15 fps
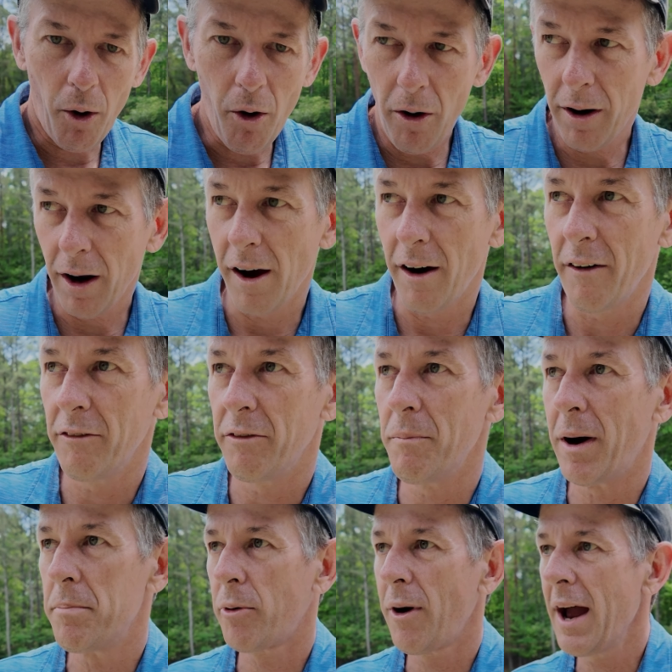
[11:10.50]
part of
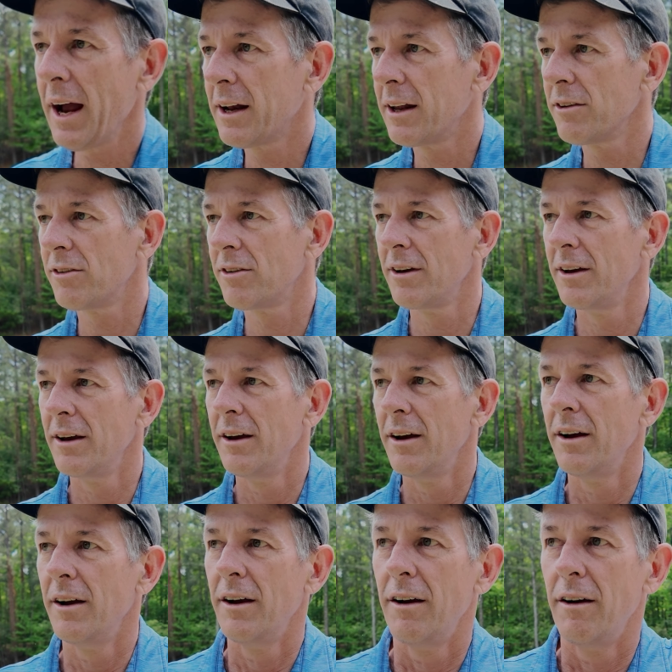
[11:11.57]
my practice
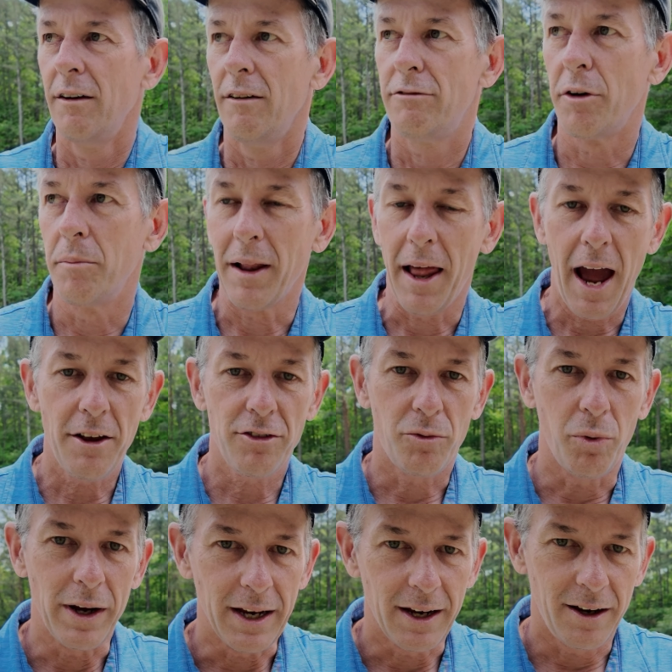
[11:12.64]
from
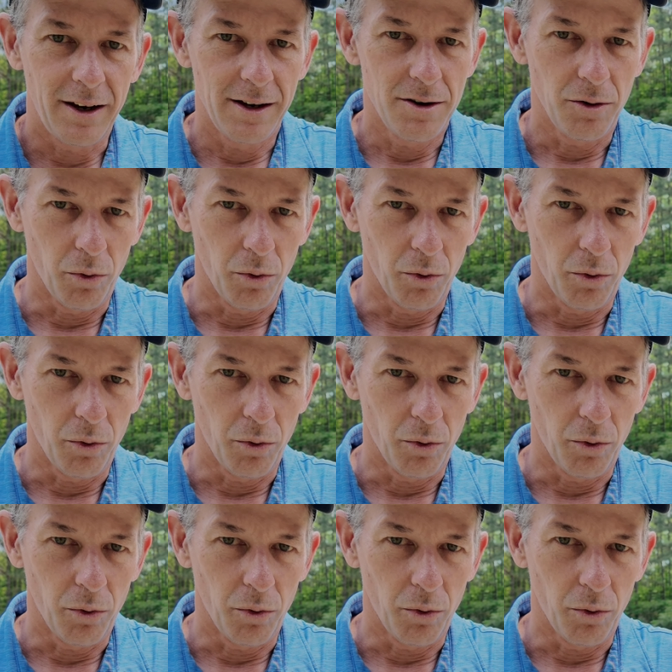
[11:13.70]
last week.